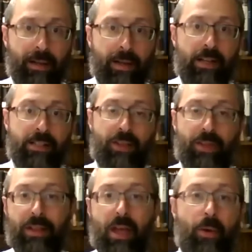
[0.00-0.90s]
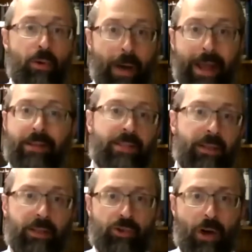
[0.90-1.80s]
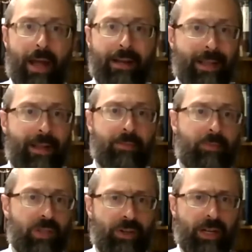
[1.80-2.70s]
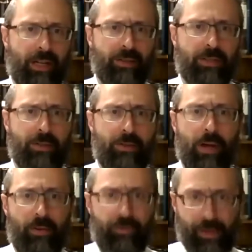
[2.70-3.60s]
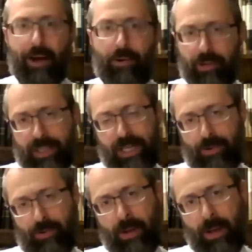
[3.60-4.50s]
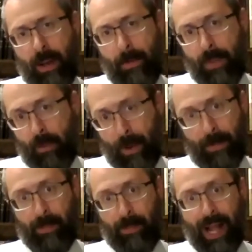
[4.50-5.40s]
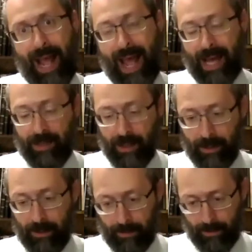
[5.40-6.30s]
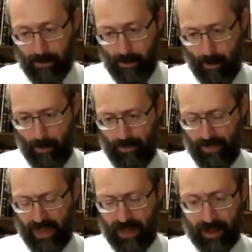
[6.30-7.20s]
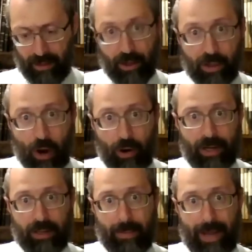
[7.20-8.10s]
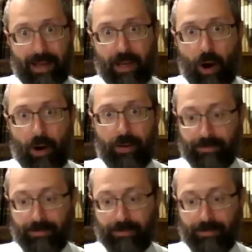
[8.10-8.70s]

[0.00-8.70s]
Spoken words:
so then they would wait until it dried and they can turn it into flour, etc. But when people had a little garden in the backyard,